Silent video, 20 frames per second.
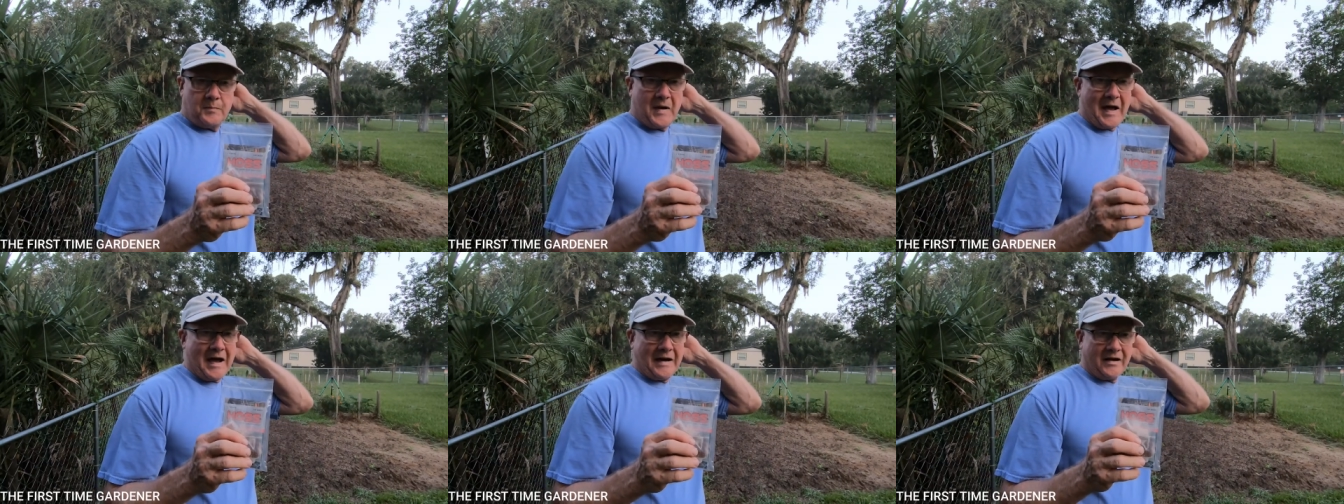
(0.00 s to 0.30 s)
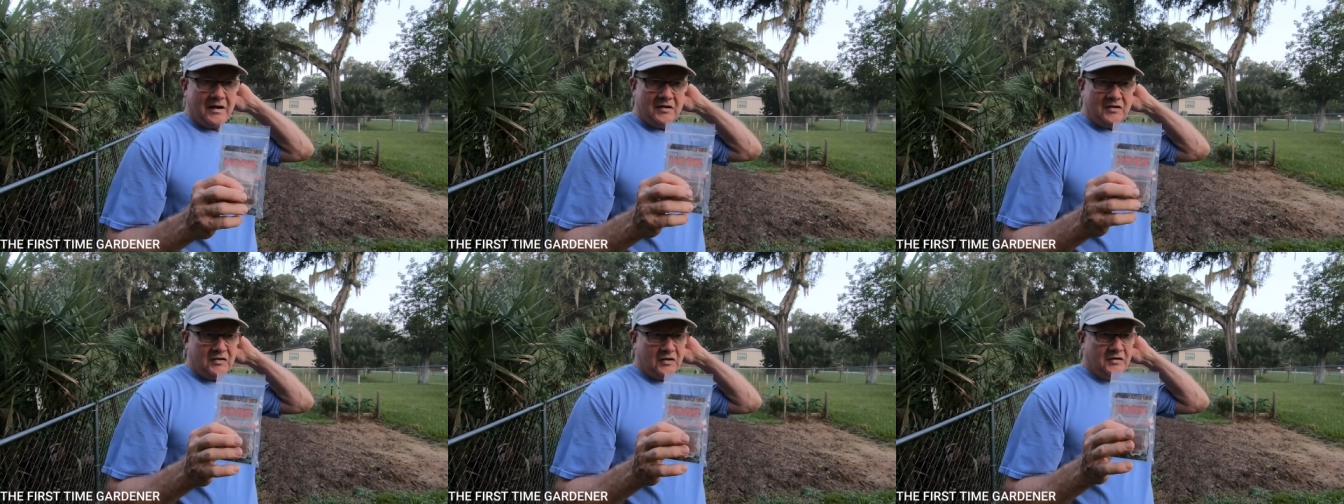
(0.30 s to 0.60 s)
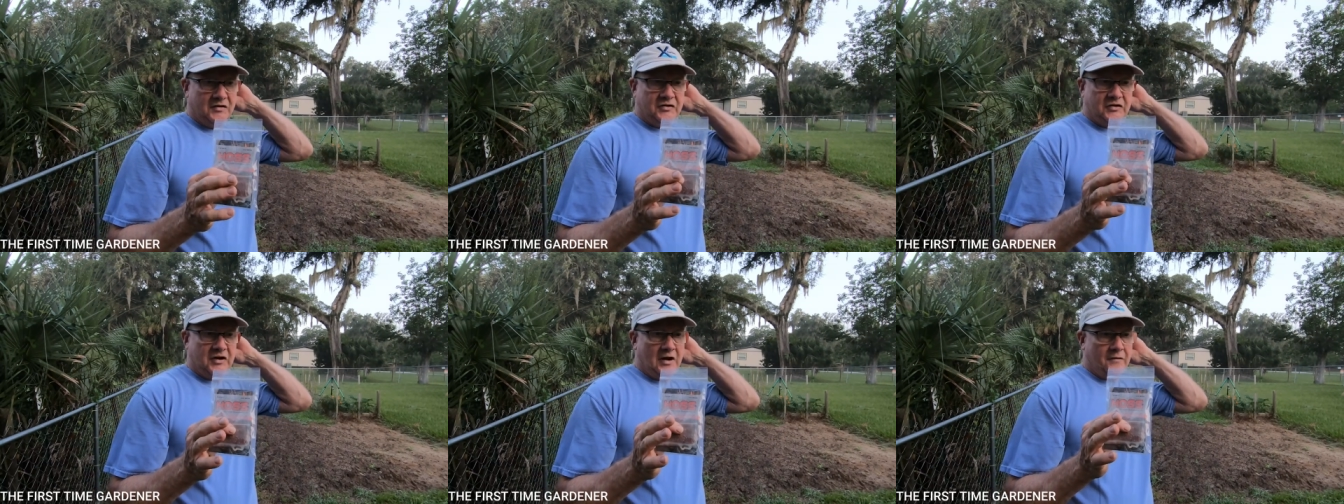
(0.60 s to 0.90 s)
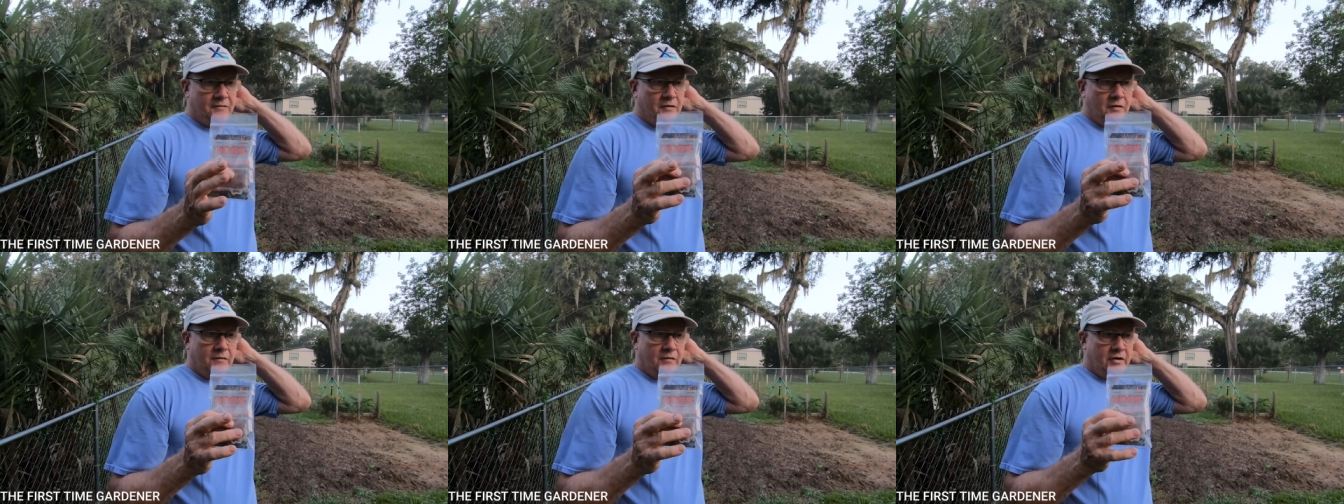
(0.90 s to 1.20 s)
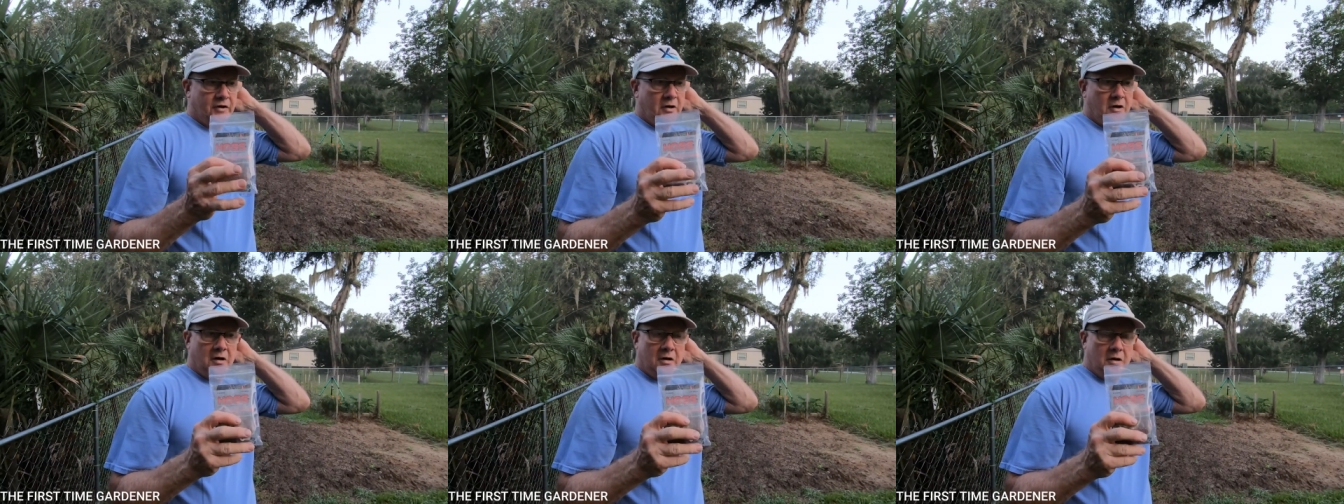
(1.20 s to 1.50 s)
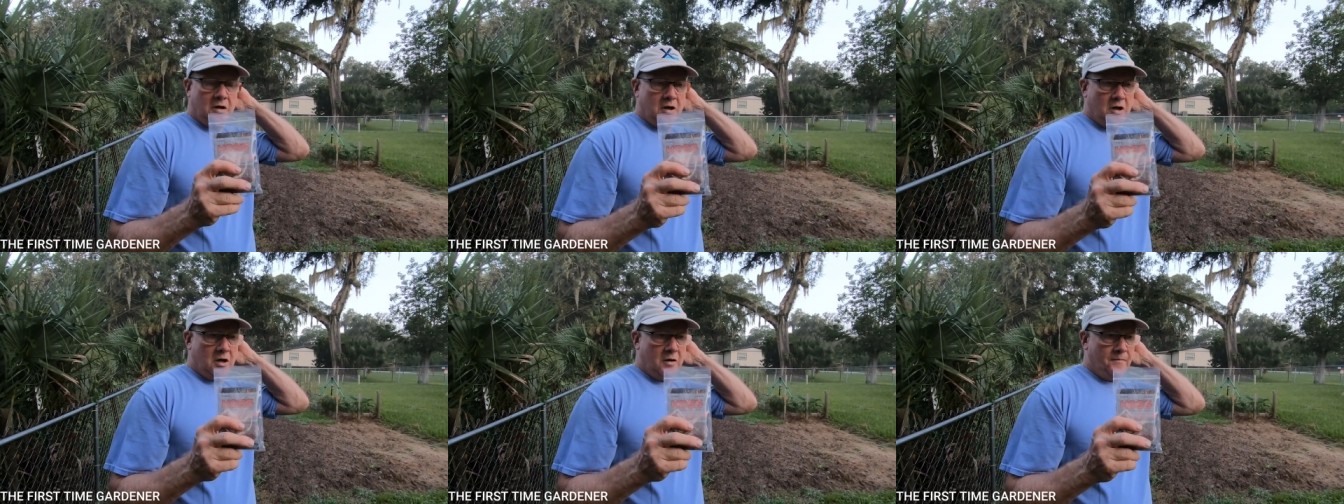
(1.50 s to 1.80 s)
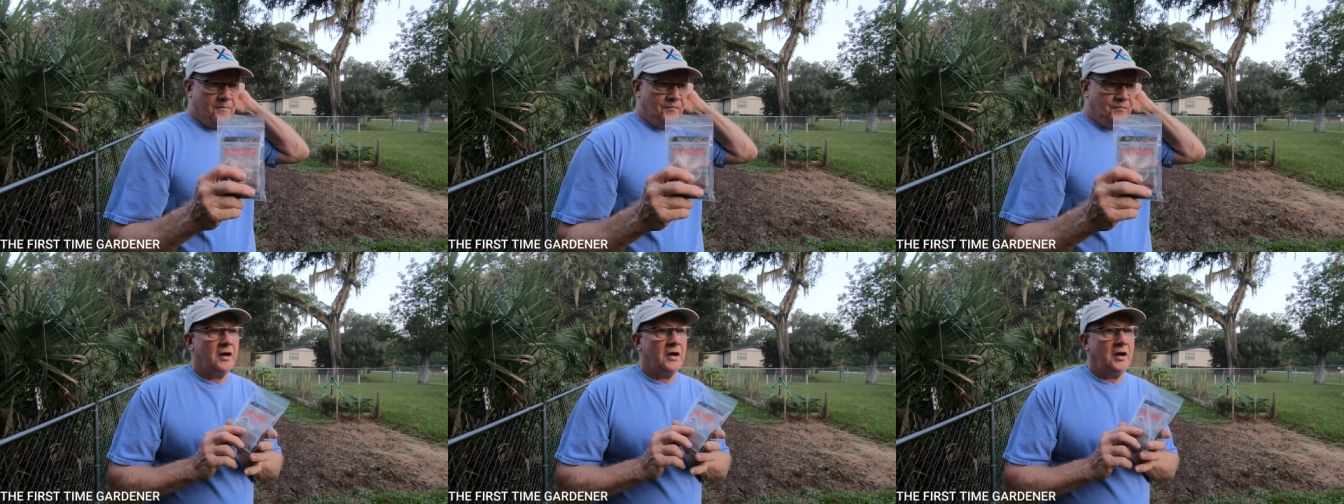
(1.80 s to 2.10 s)
packets and stuff over there.
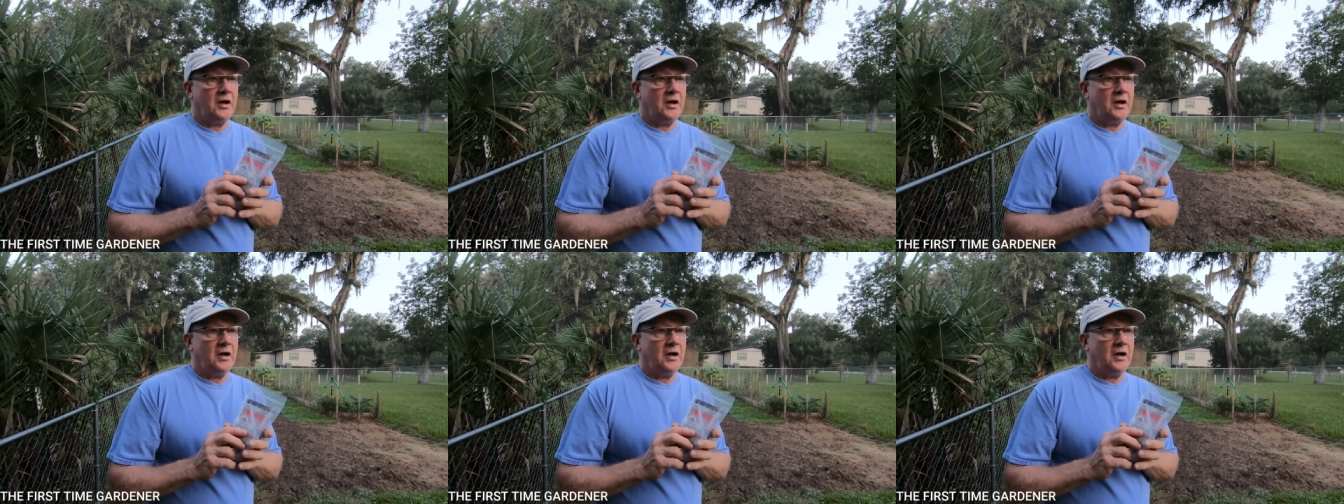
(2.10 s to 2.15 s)
Um,